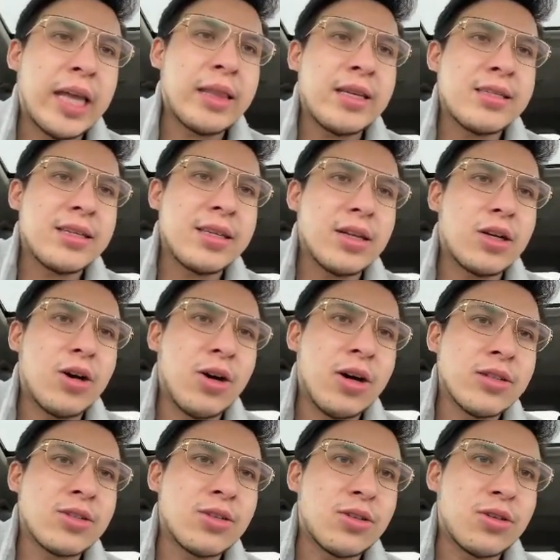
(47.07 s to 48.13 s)
this
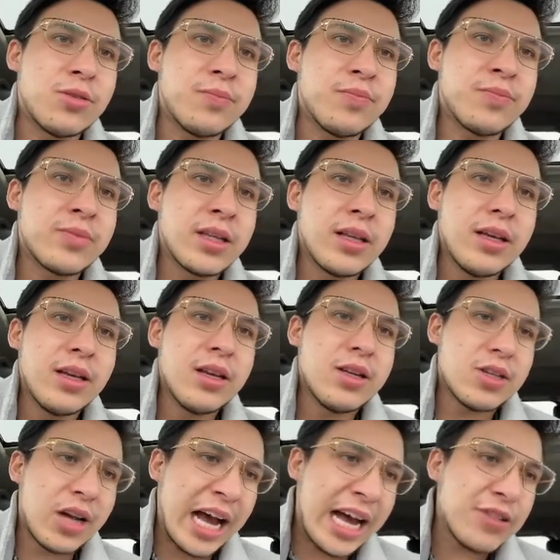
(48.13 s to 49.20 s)
console.
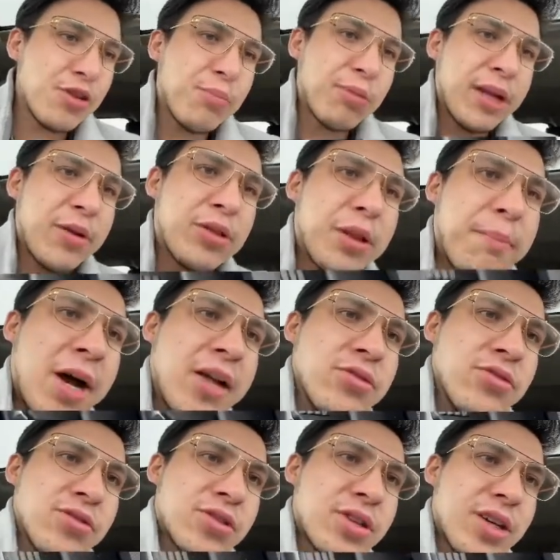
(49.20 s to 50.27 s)
So as you play with the
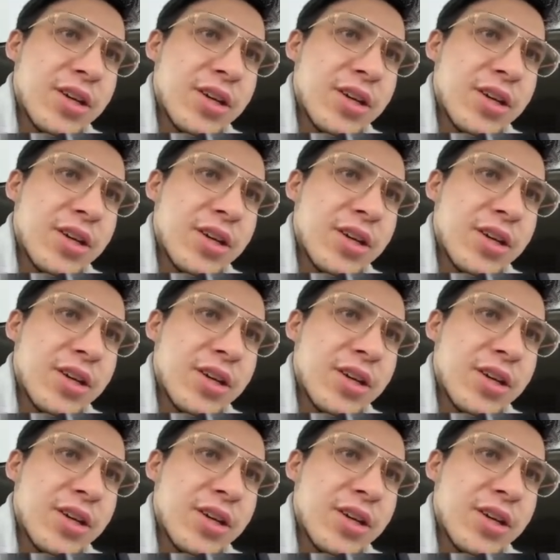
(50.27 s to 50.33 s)
buttons,